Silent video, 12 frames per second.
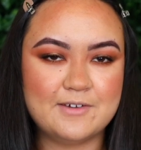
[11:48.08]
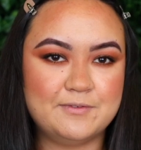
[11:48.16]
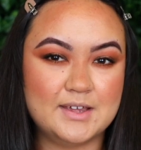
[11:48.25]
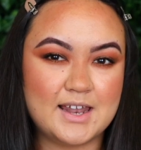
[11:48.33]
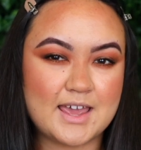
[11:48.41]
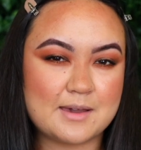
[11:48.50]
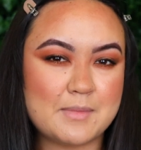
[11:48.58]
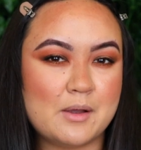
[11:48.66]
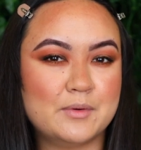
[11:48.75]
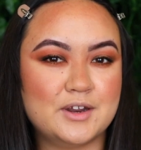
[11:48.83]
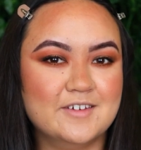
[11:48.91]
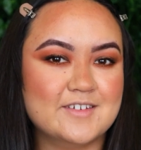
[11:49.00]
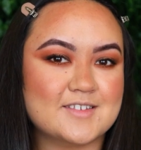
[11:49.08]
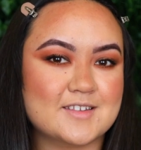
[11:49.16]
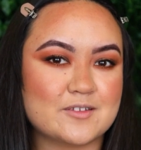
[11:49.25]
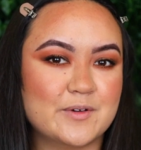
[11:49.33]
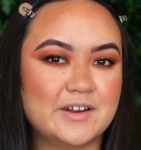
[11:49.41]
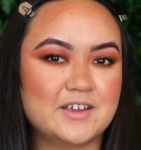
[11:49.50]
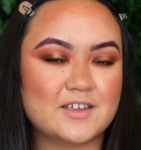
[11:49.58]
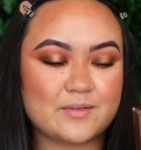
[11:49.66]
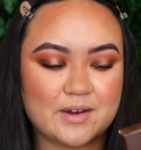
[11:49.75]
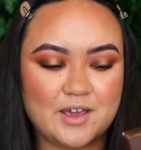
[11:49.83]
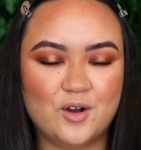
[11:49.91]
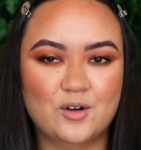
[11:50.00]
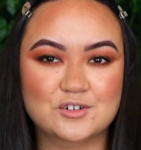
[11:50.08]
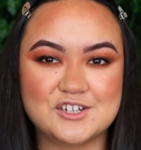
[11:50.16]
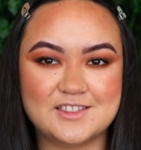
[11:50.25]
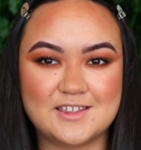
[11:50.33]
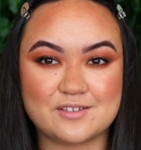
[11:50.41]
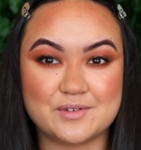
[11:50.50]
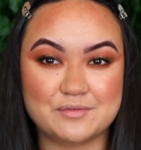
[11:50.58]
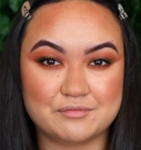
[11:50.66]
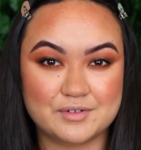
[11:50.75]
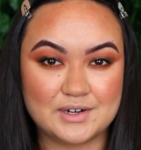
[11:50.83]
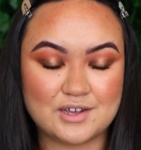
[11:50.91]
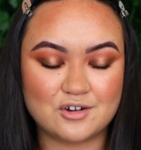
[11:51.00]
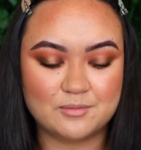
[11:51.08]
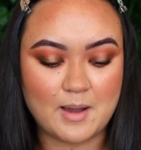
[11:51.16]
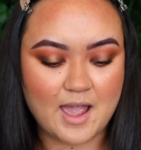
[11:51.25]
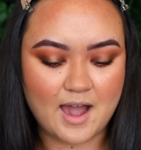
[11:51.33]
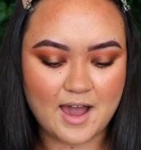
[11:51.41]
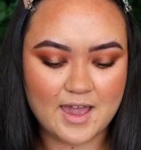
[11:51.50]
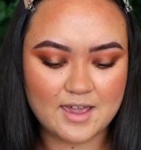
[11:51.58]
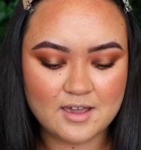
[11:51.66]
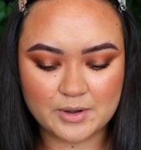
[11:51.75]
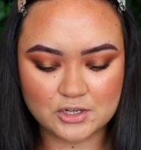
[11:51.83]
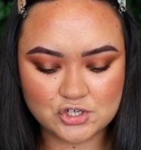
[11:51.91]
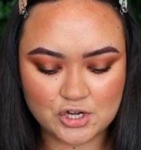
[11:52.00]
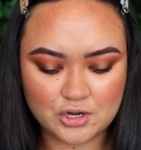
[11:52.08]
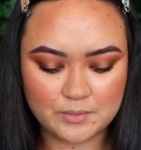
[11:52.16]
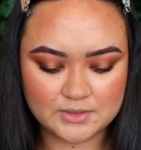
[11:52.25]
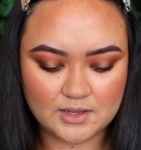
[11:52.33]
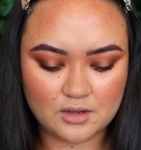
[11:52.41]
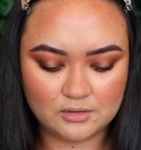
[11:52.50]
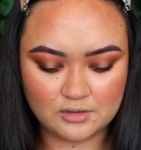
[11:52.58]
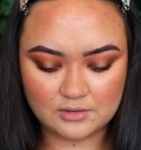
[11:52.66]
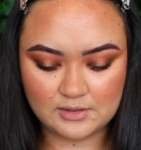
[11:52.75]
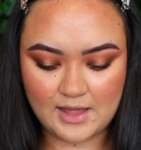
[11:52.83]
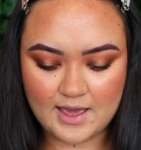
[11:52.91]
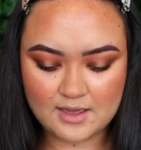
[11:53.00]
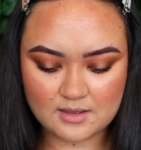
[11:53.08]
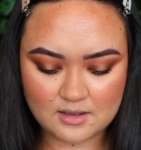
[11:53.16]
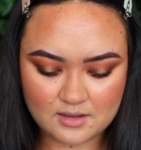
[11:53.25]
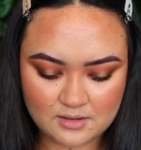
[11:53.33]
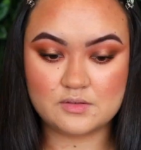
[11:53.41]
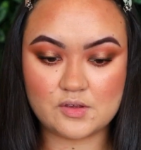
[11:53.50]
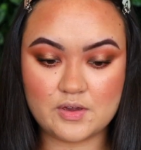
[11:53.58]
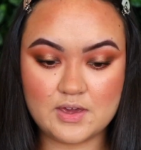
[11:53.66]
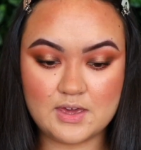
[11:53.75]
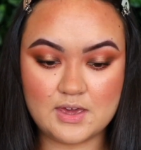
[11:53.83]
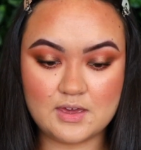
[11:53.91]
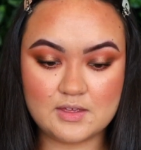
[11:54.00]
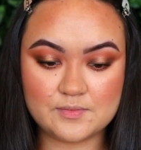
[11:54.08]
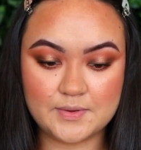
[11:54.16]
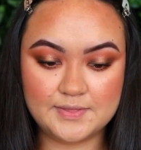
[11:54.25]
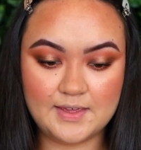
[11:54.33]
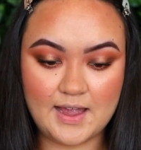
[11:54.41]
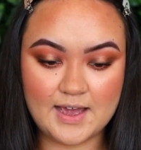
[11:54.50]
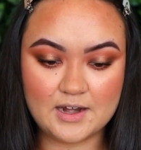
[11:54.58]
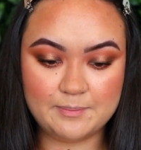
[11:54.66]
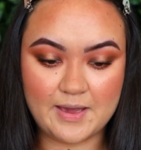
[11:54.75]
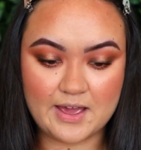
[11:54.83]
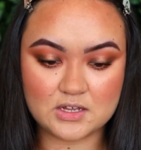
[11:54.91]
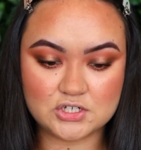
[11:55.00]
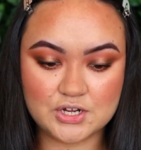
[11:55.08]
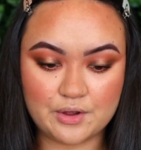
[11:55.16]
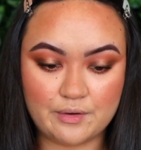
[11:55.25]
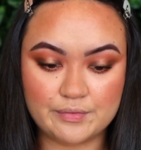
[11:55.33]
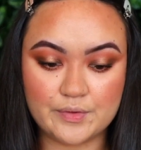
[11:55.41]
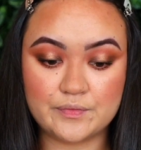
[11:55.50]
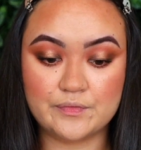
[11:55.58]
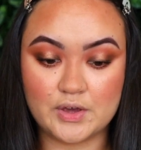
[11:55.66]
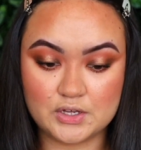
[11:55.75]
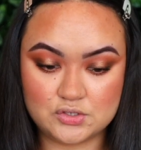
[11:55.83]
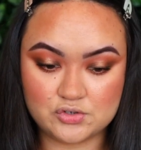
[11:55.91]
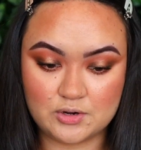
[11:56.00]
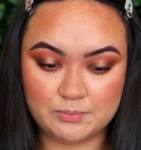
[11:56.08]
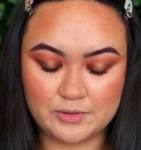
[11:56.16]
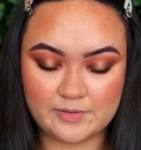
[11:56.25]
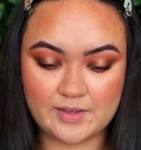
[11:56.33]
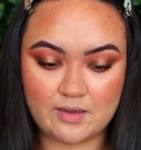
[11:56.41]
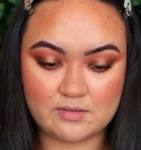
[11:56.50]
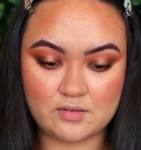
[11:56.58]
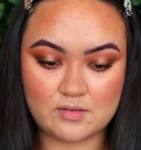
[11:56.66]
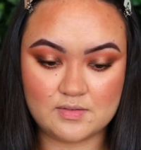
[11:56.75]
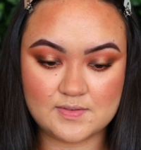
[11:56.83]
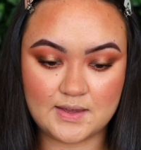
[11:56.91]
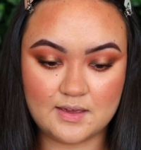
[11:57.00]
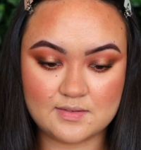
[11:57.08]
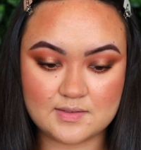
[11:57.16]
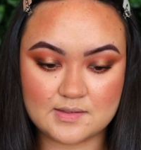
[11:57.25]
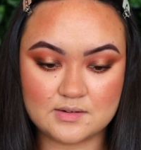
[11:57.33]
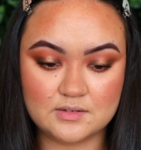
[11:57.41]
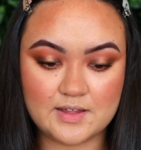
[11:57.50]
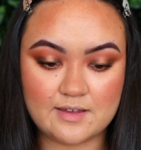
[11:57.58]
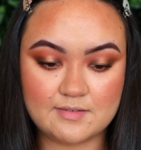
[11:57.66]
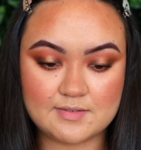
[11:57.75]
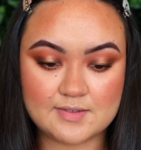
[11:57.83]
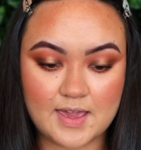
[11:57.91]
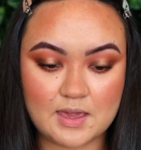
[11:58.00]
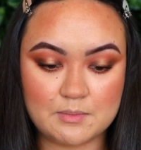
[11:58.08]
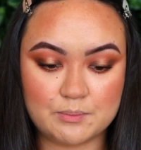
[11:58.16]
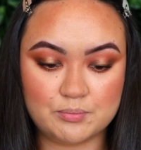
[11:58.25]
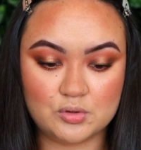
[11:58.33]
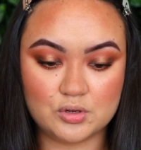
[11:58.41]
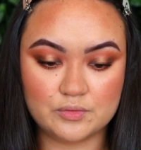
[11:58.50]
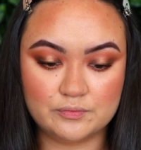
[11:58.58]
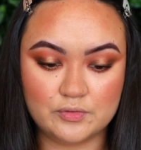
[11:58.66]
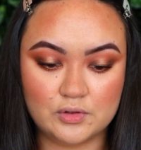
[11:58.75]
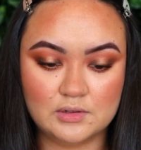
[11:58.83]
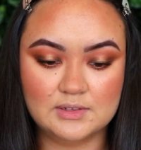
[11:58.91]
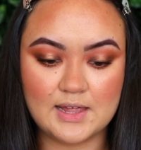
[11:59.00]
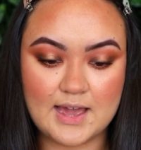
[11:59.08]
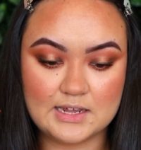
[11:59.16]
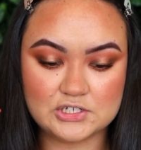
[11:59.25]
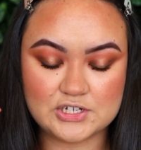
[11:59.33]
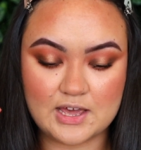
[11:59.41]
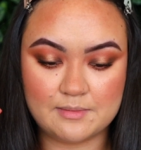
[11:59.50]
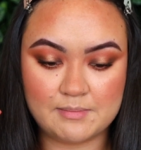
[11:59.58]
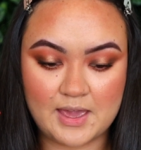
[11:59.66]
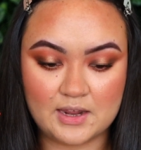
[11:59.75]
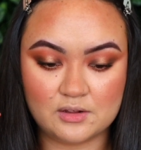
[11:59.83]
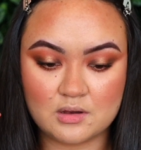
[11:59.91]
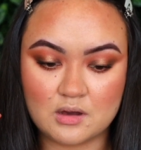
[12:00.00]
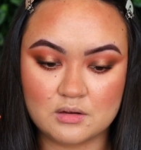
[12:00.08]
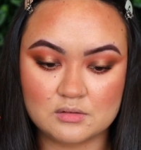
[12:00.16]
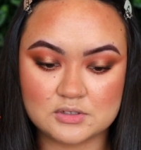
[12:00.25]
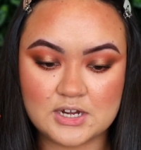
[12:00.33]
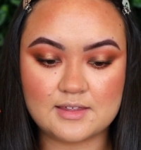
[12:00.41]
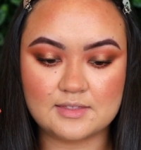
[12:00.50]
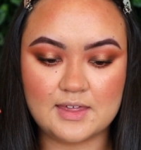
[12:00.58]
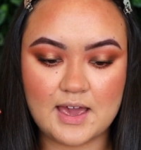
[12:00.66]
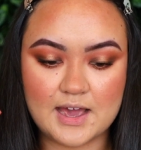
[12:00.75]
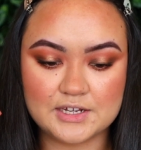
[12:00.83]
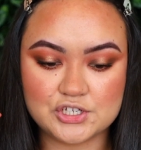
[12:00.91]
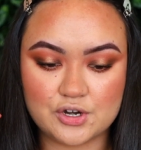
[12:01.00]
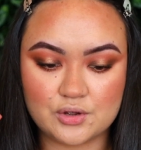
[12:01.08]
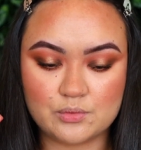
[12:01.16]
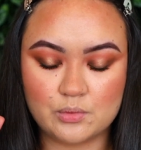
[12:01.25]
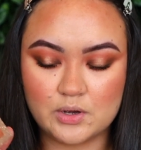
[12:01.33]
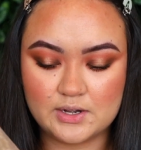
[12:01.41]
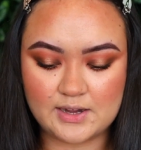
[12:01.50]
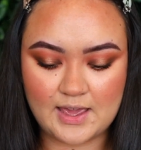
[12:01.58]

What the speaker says: I feel like I might want to use this one because when I hold it, this one really caught my eye, but I'll show you what they all look like. So here is what the outer packaging of the first drop looks like. So you can see it's still that same beautiful light champagne gold that the eyeshadow quad